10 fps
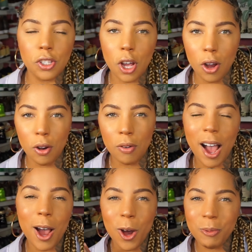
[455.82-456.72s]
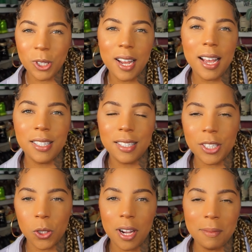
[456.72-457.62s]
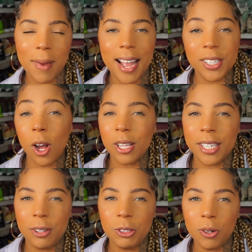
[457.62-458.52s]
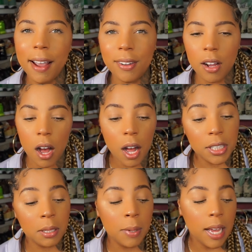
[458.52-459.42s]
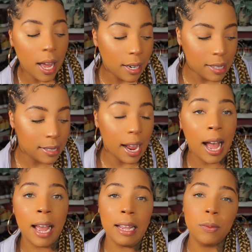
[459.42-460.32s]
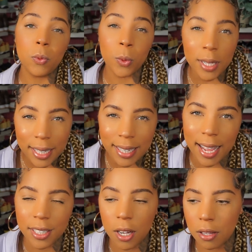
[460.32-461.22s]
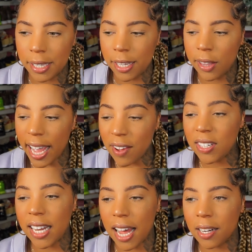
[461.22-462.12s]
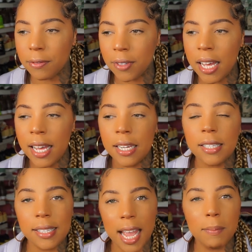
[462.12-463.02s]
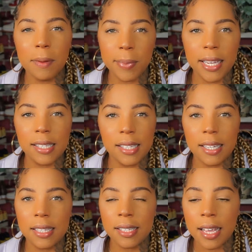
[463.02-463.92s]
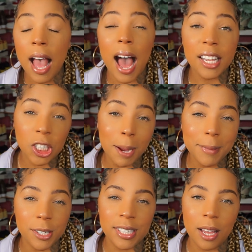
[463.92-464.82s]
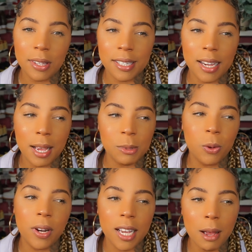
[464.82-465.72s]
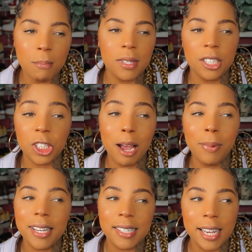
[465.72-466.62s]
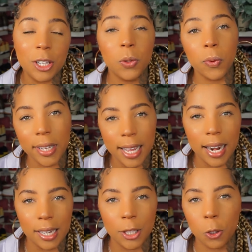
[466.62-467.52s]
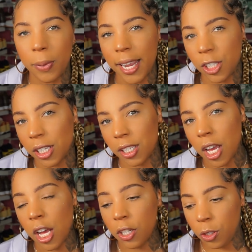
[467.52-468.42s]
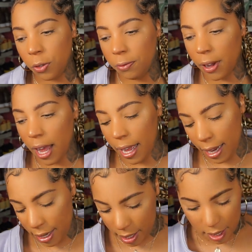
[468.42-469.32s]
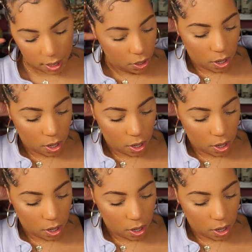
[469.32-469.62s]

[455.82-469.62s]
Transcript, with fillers: So I hope you guys enjoyed my Dolls Kill try on haul. To be honest, I really like Dolls Kill. They have a lot of statement pieces. I shop their sale this time. So when it comes to shopping a sale, you really got to click through pages to find, you